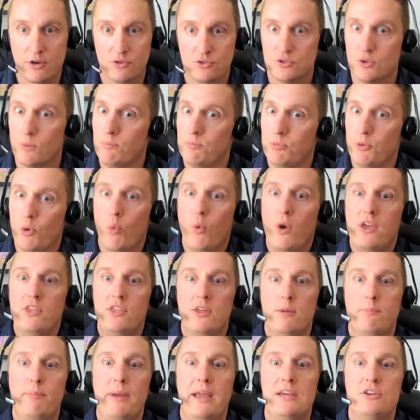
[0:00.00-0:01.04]
So the way
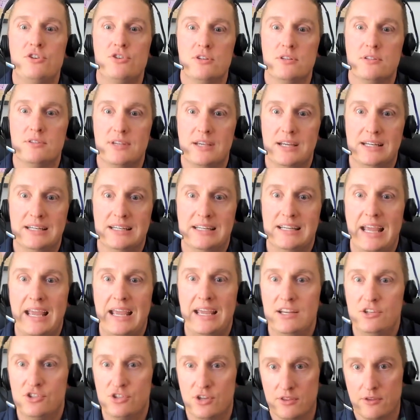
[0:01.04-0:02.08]
that patients
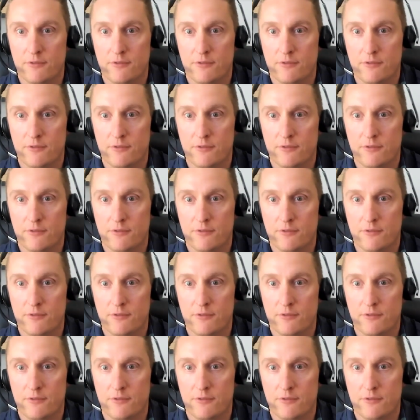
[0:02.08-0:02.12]
engage on